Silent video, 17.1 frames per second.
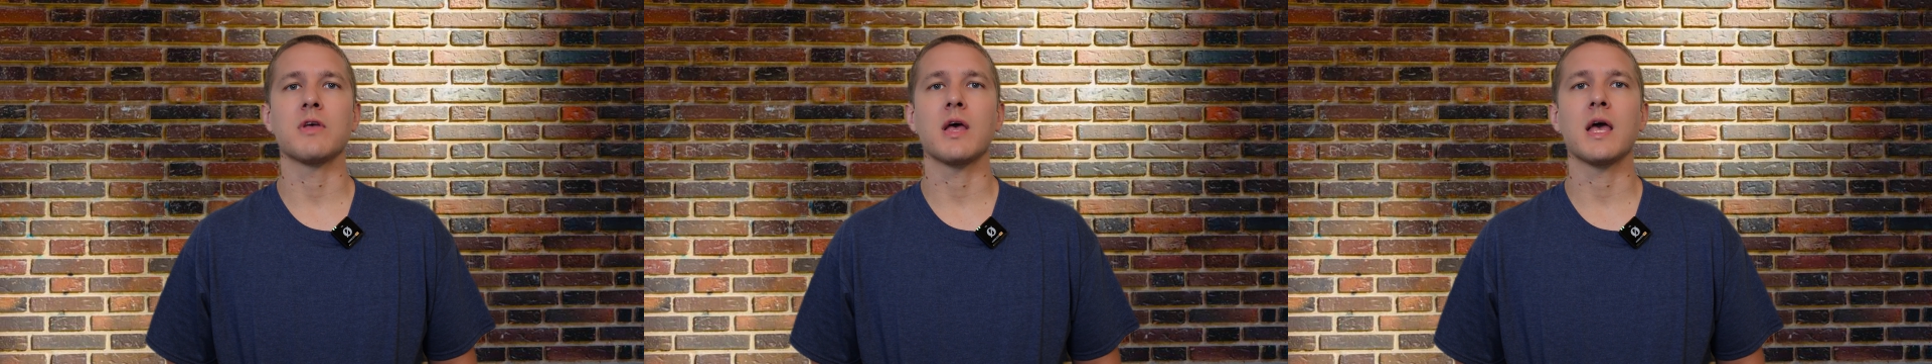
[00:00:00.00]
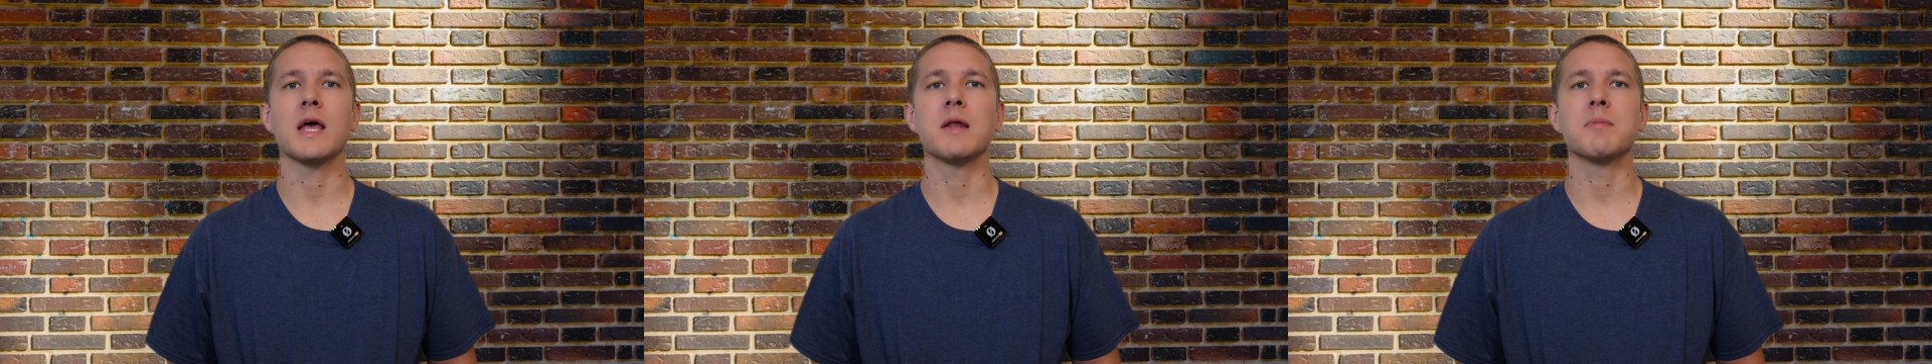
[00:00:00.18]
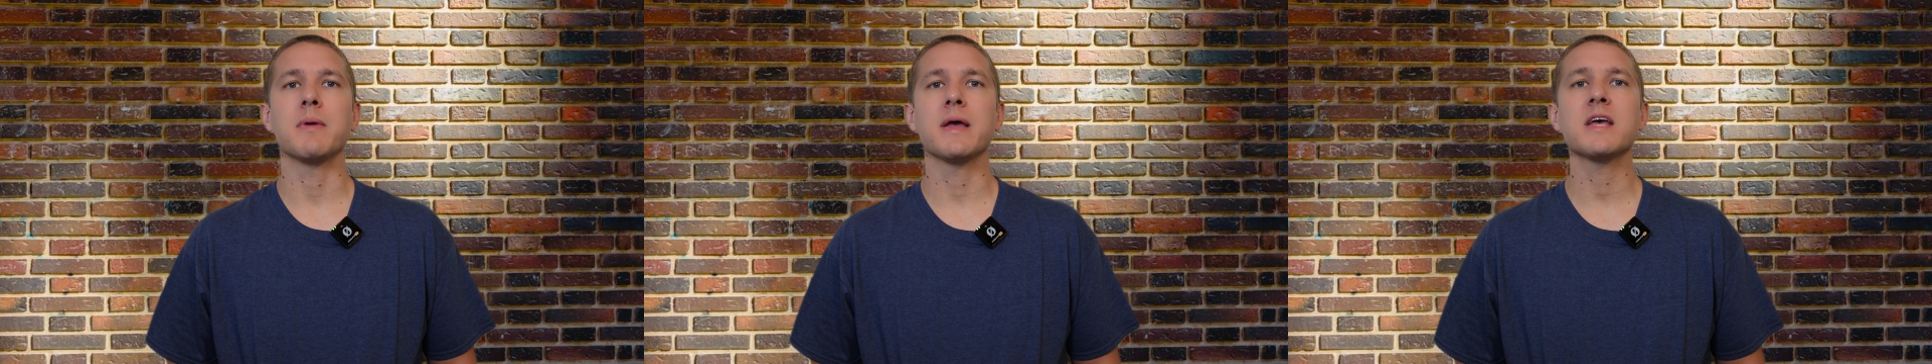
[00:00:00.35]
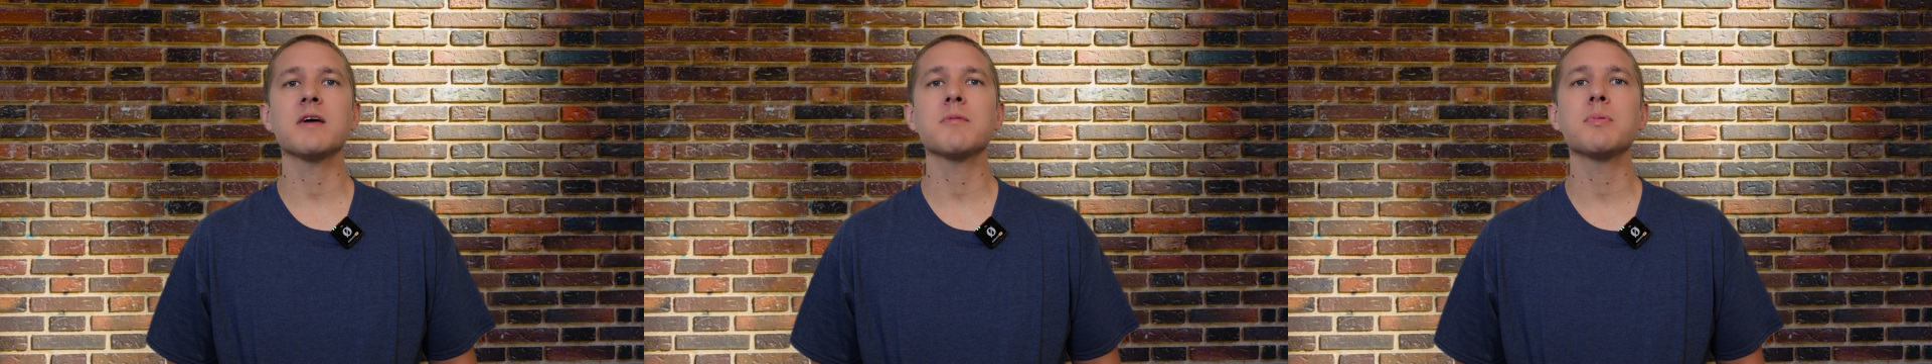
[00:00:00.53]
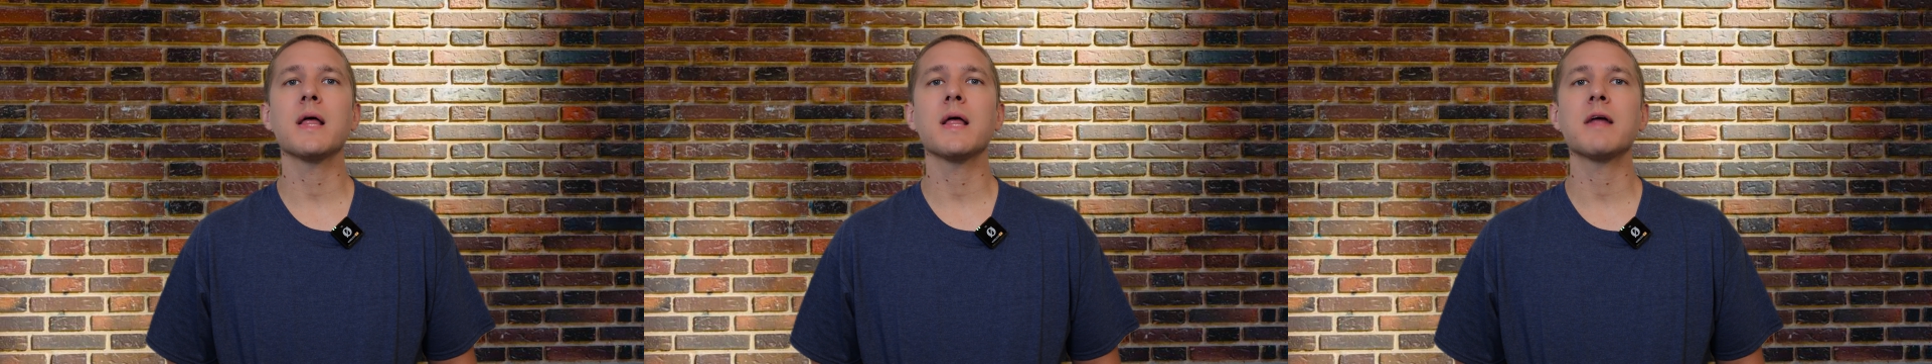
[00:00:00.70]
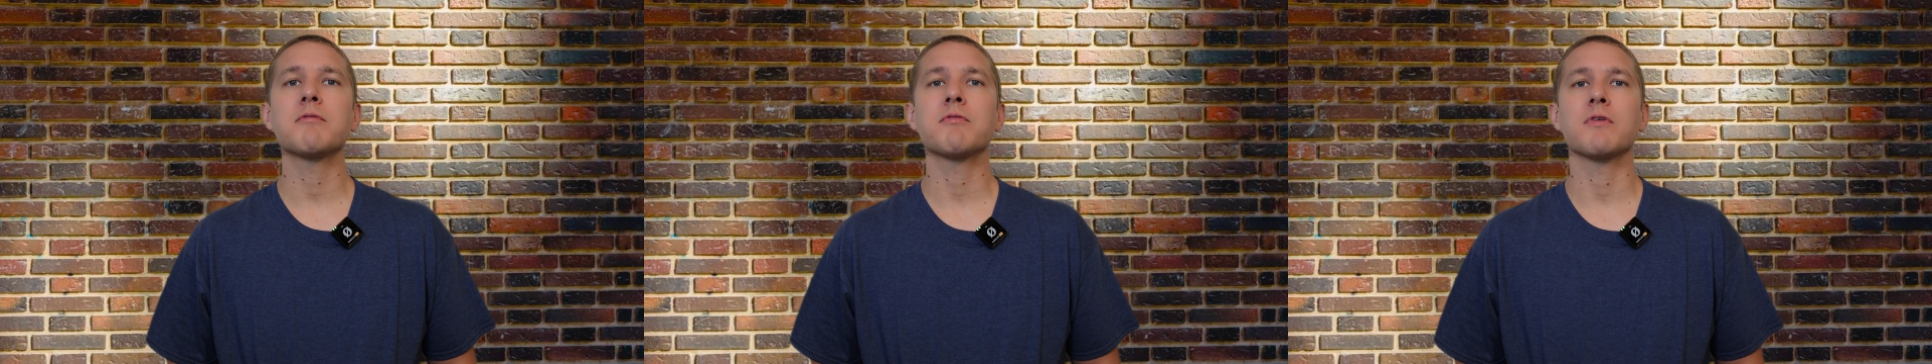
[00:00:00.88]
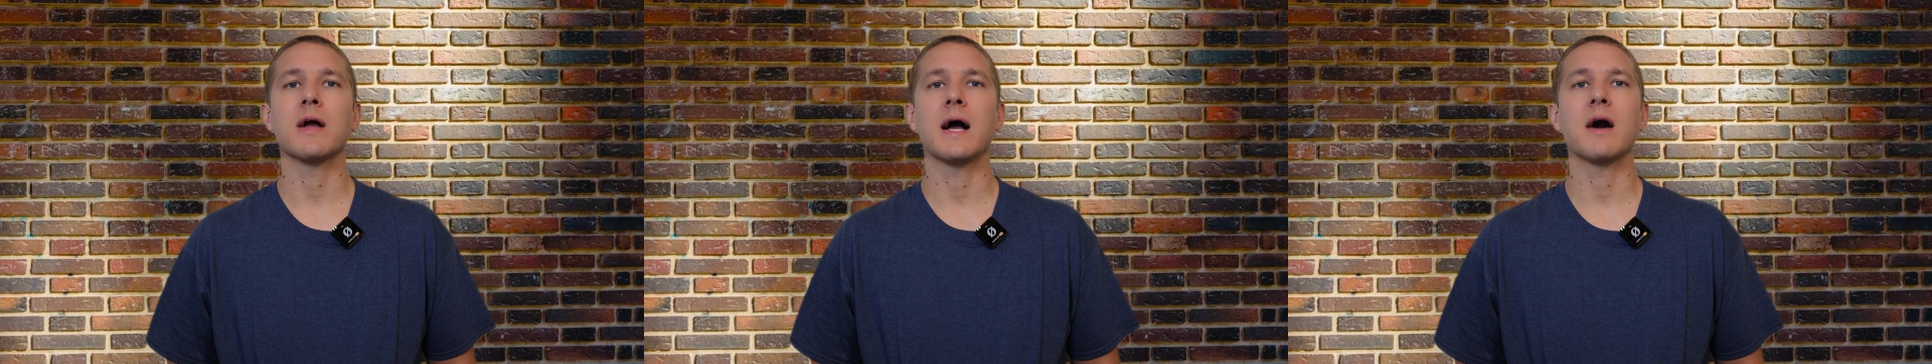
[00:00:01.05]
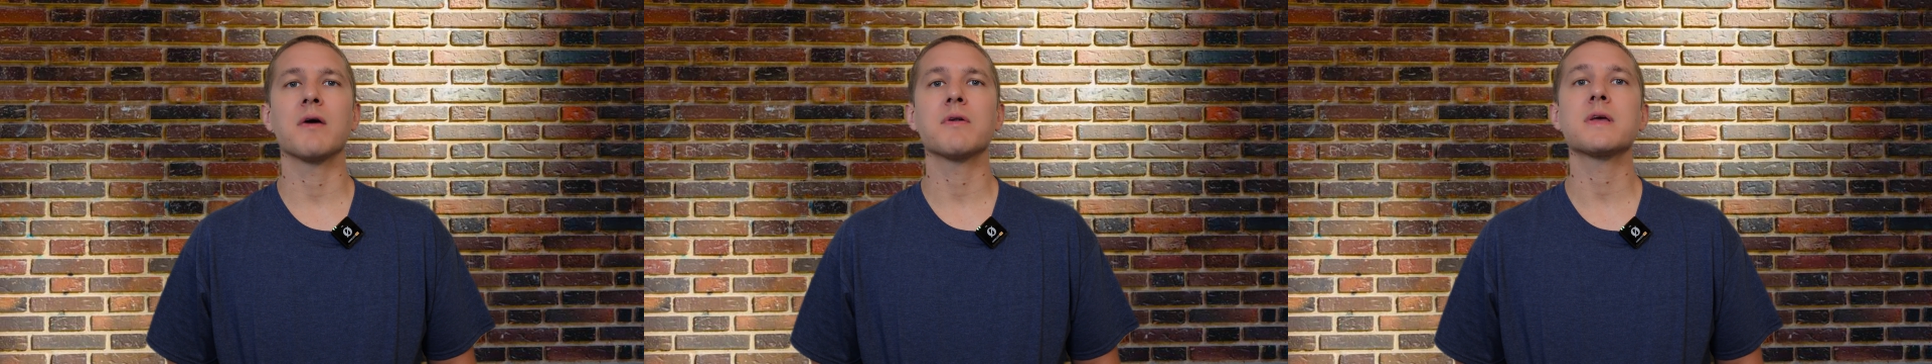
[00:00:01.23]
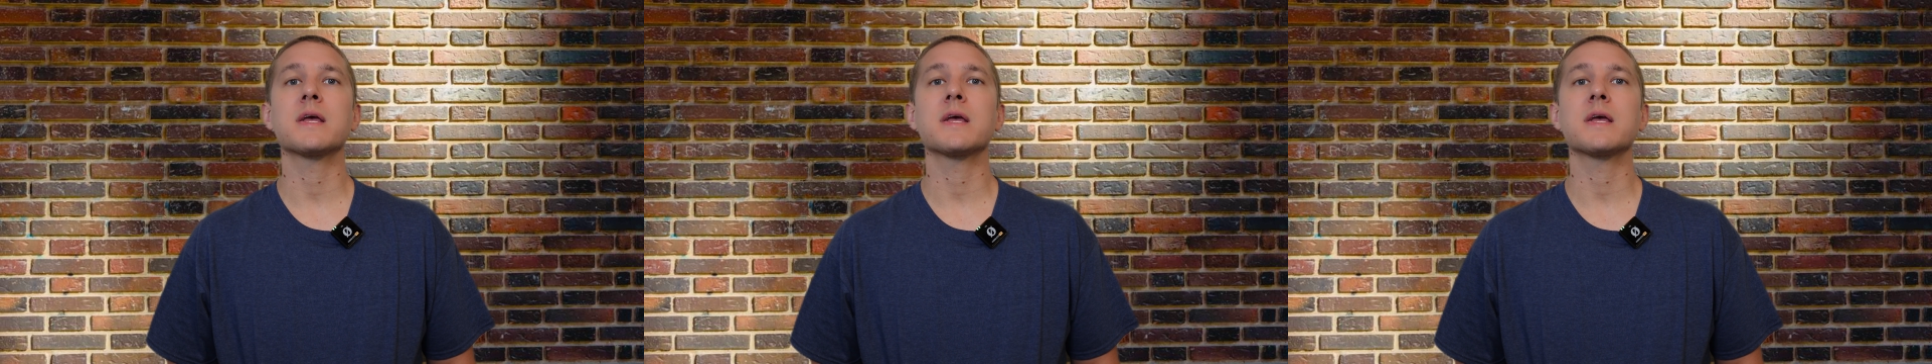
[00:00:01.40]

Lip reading: and make a plan for how